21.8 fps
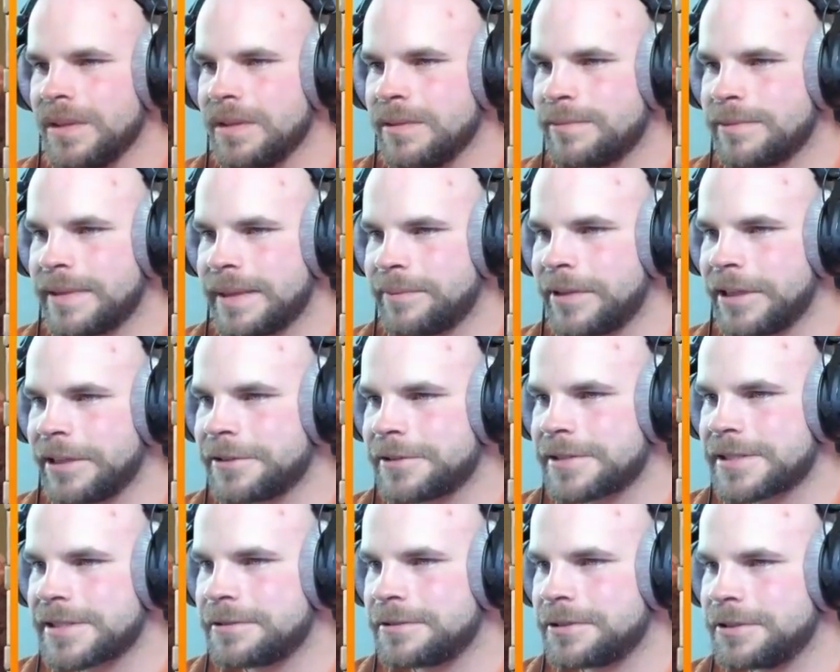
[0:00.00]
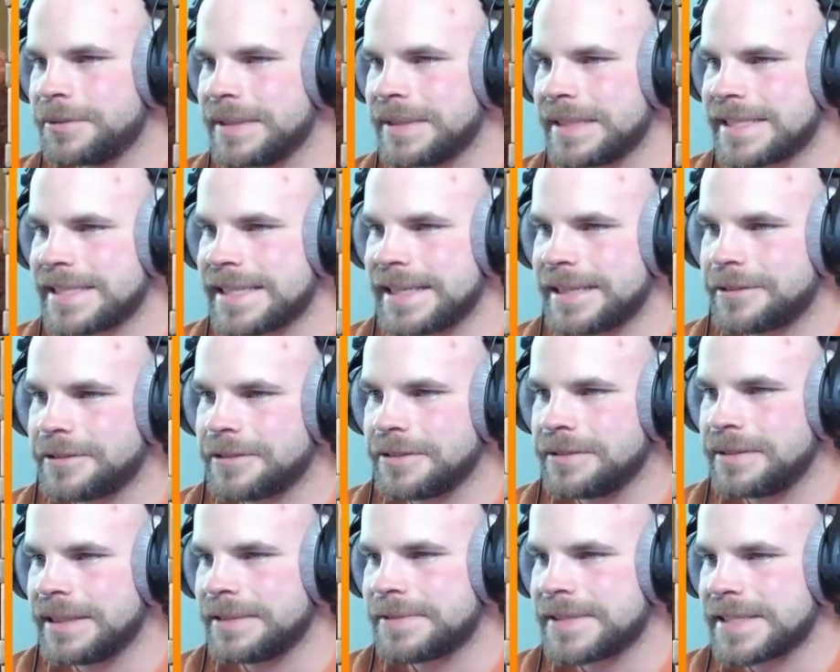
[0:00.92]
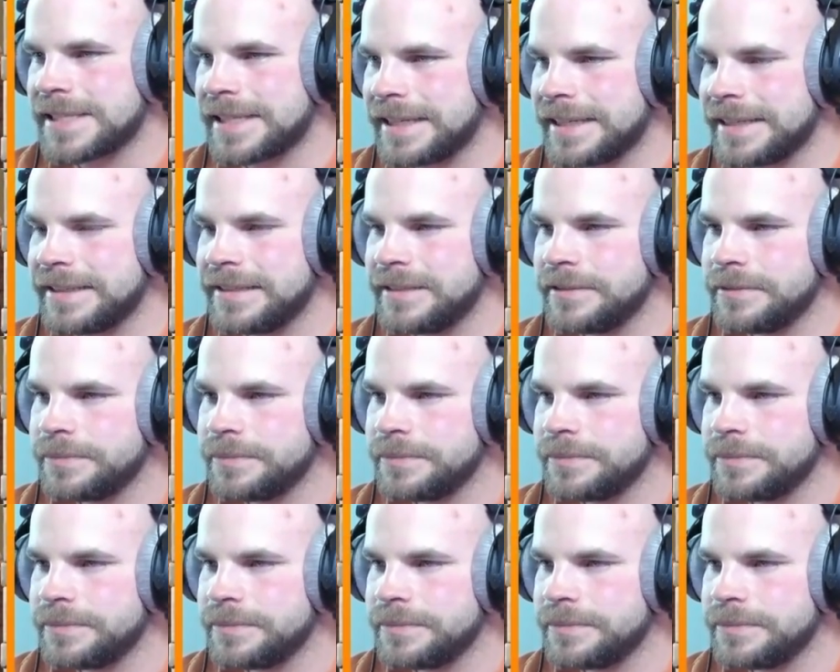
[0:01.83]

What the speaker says: Flame Flinger's still doing his thing on the left side.